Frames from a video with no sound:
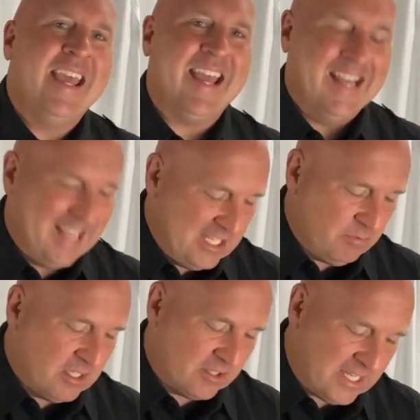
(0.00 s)
in
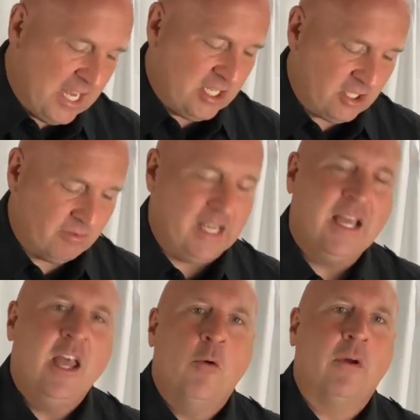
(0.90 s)
Israel's history
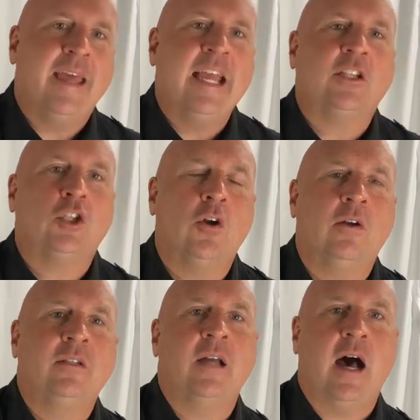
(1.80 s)
where they had
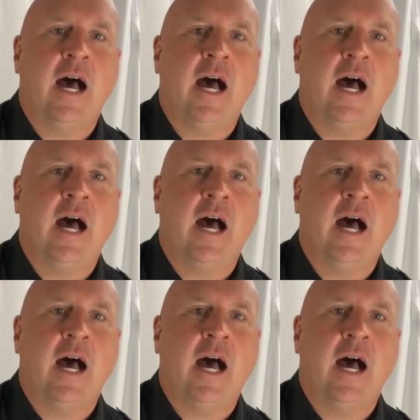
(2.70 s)
turned to